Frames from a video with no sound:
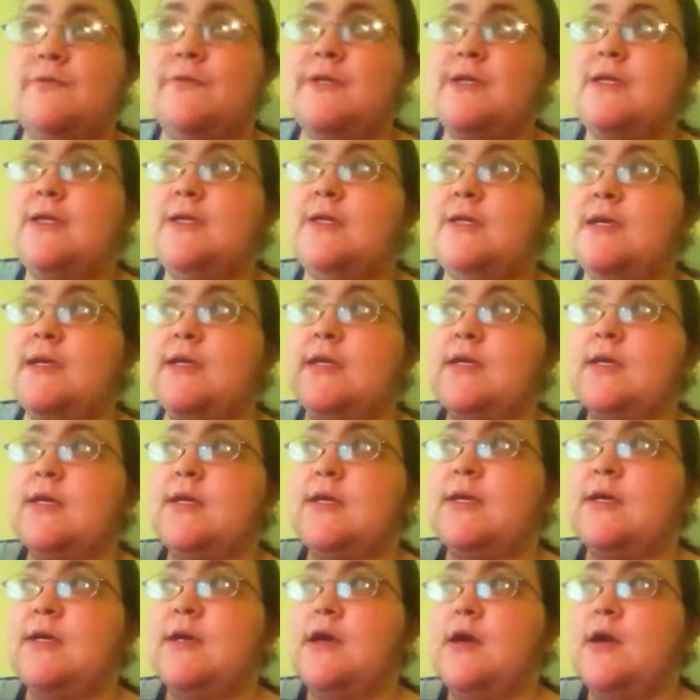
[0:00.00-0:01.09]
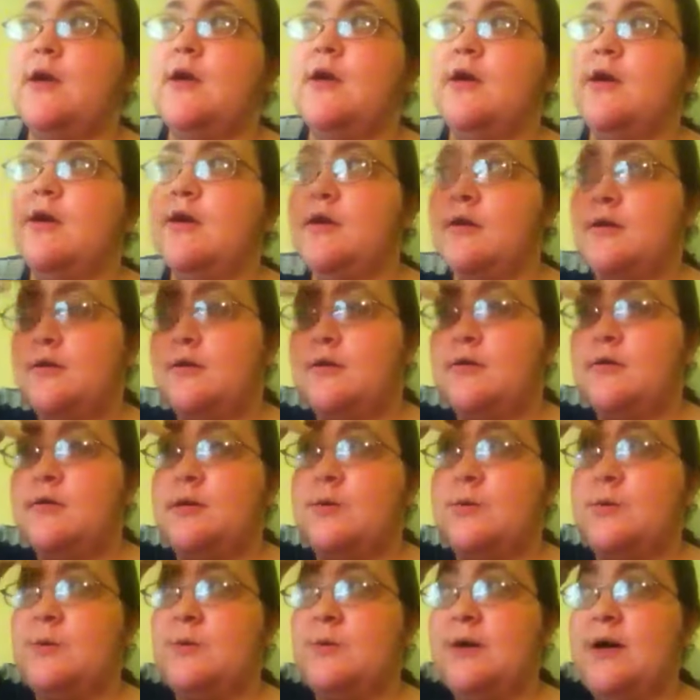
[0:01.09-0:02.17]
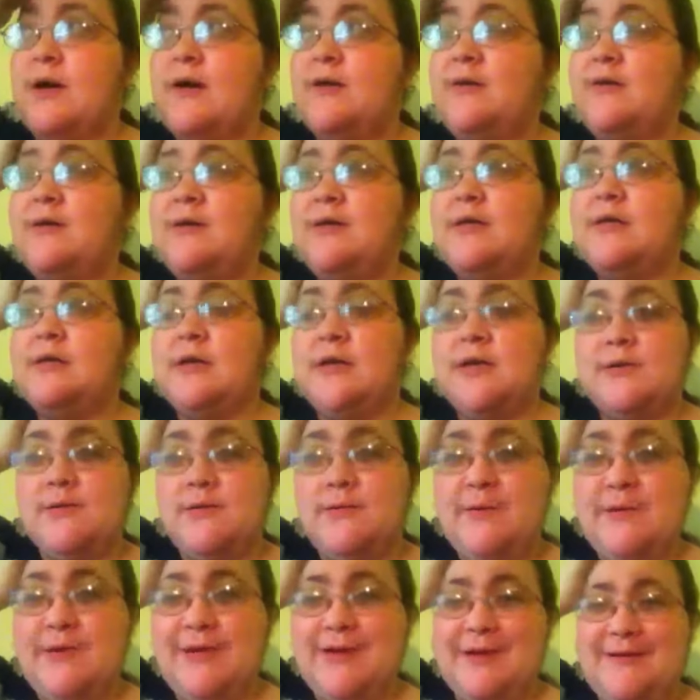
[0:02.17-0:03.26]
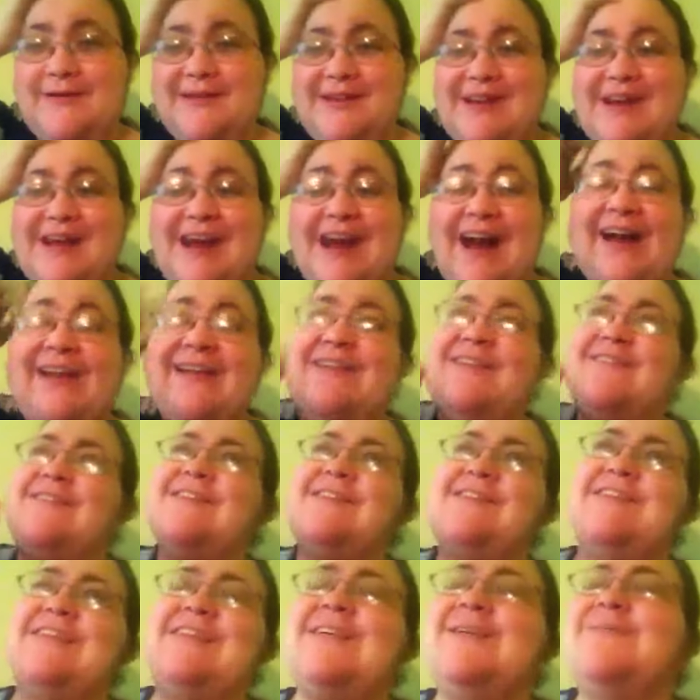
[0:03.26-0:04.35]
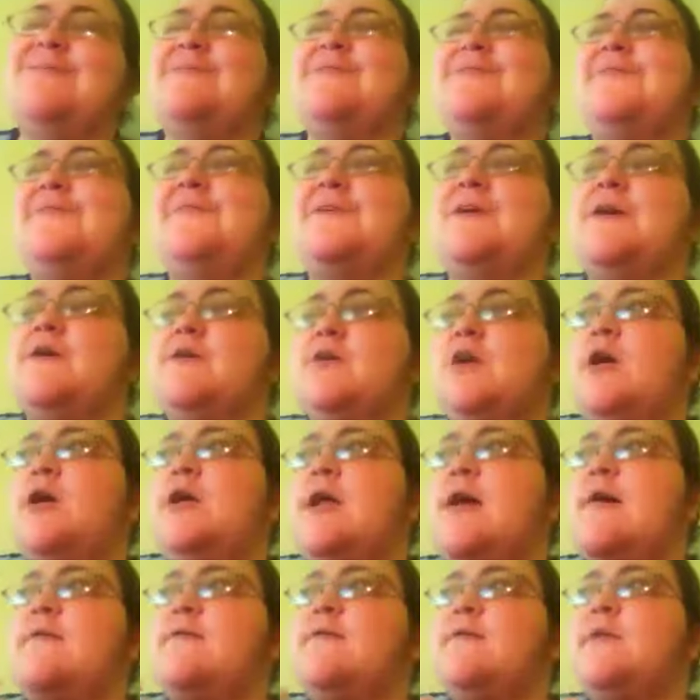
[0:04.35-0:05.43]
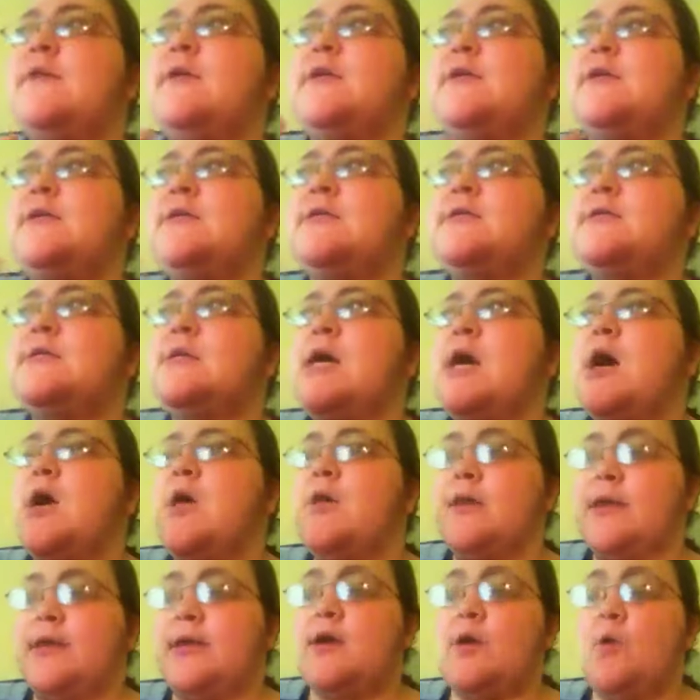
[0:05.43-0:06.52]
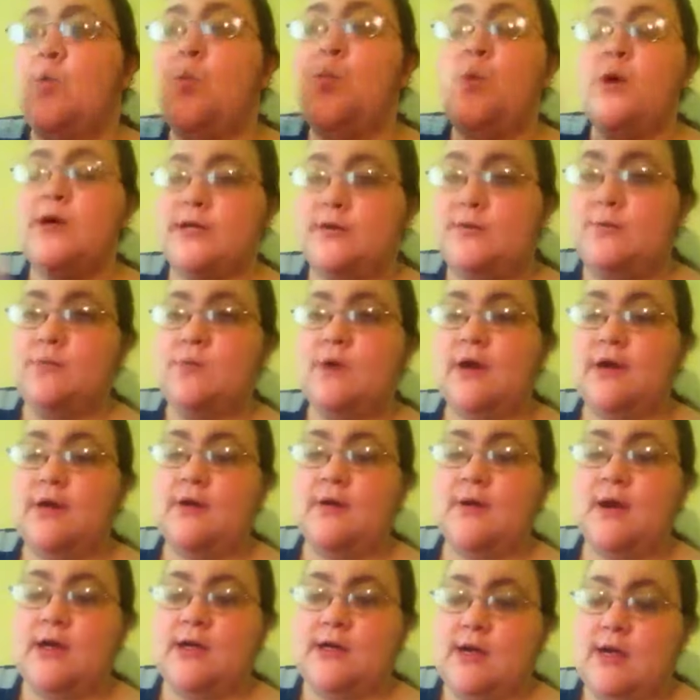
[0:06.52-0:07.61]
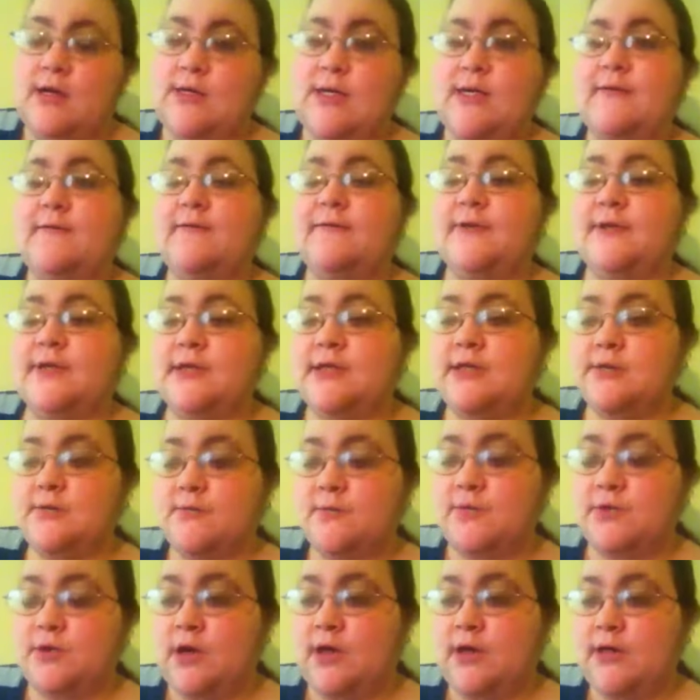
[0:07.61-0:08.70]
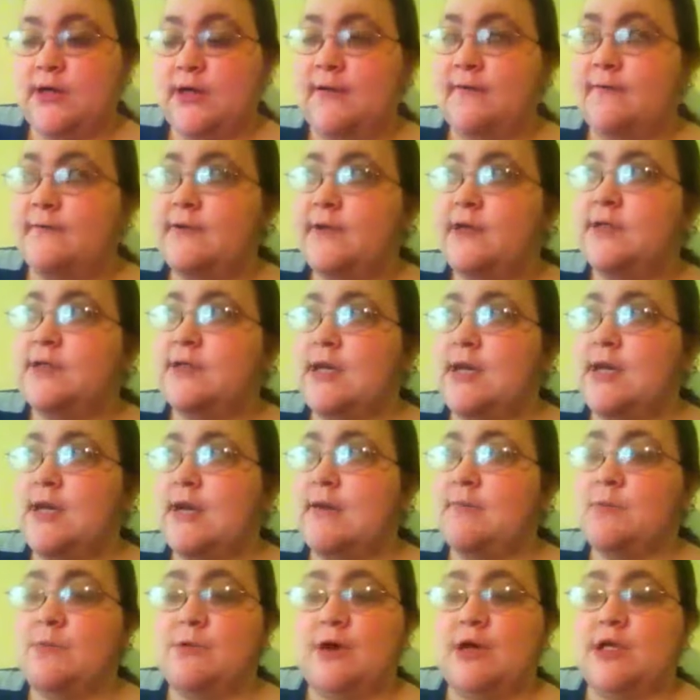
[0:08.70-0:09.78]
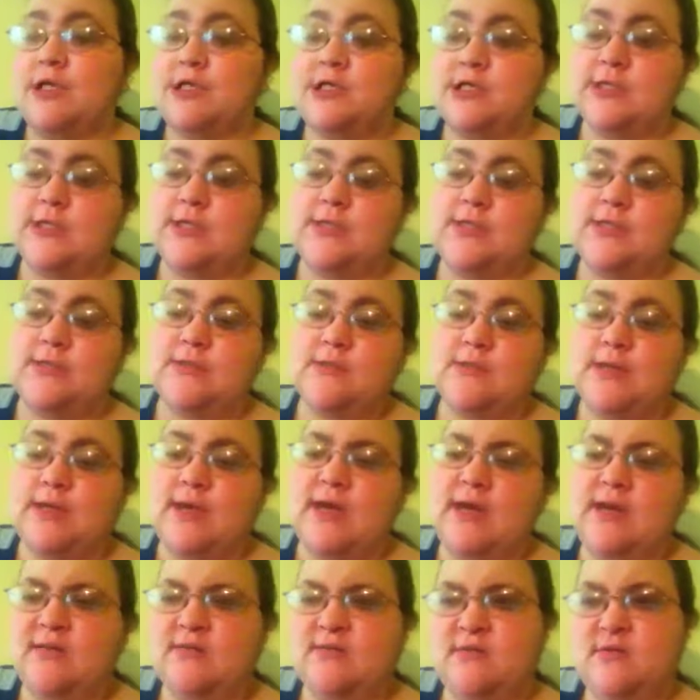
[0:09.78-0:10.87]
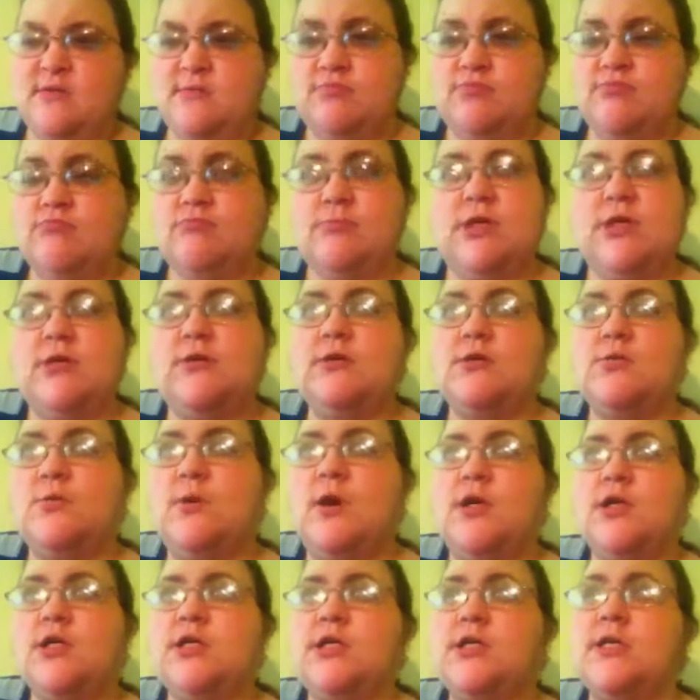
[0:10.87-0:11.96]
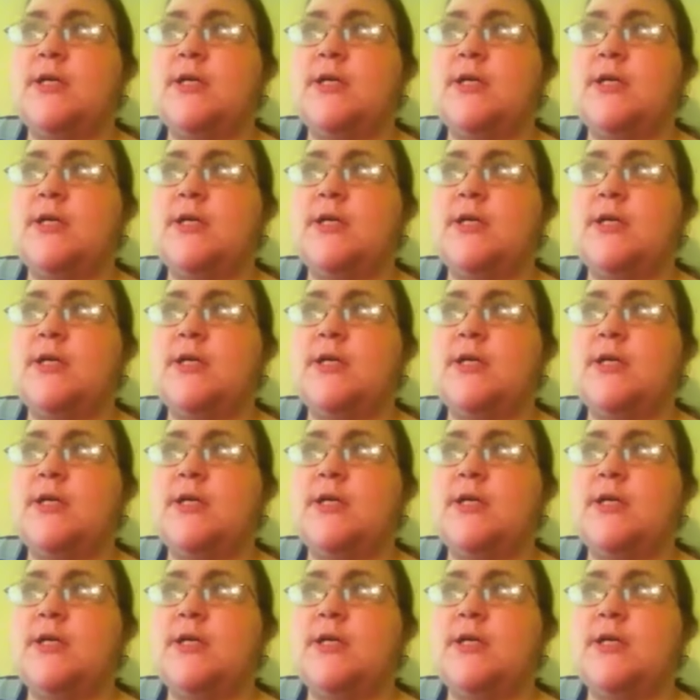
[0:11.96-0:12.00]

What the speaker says: Like, I don't know. I've never seen it before. It was on Netflix. Like, when I got Netflix, it was on Netflix. I never watched it because I was like, oh, I'll just watch it